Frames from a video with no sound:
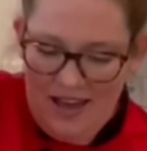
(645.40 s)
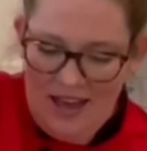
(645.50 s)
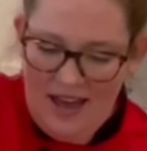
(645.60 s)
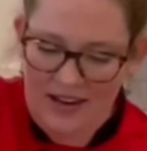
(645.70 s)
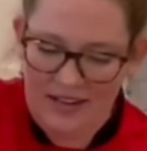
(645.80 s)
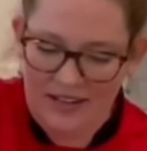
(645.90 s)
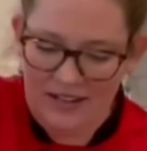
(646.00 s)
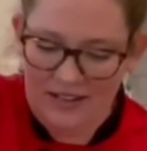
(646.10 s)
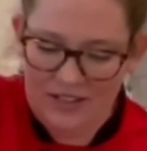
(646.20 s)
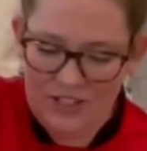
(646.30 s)
and
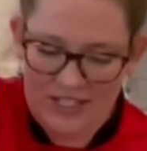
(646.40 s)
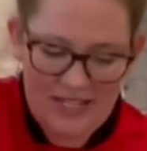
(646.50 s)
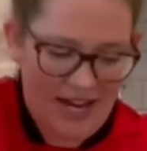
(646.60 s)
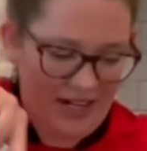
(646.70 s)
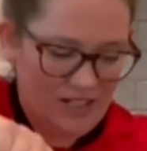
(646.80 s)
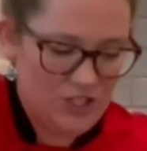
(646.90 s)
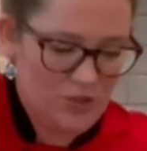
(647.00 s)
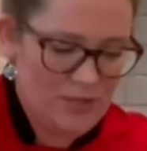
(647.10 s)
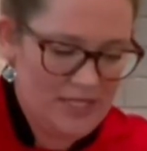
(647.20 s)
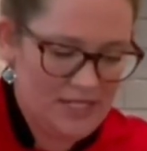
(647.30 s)
just kind of
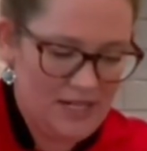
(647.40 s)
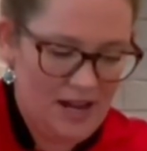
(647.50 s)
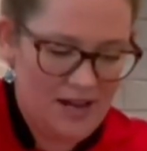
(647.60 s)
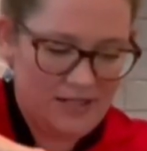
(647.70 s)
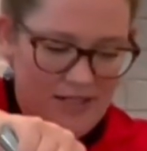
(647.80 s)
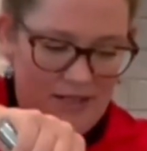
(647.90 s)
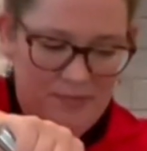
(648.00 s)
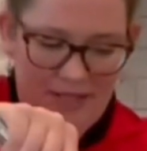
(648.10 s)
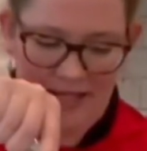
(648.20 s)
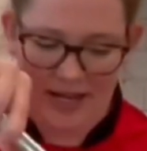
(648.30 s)
twist it onto the
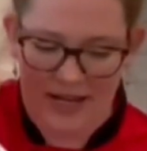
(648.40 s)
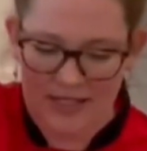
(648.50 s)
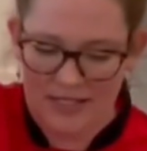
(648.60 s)
plate.